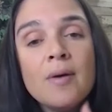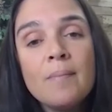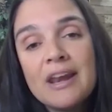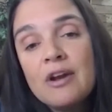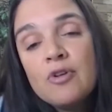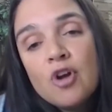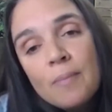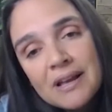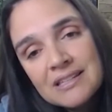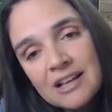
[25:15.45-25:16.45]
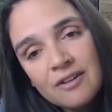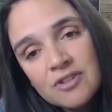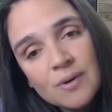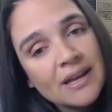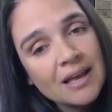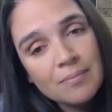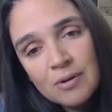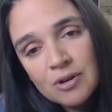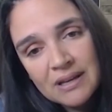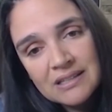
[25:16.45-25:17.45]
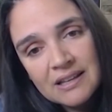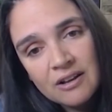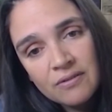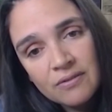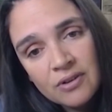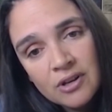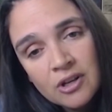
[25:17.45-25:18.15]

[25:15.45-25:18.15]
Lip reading: but I don't know myself, so I can't be with myself.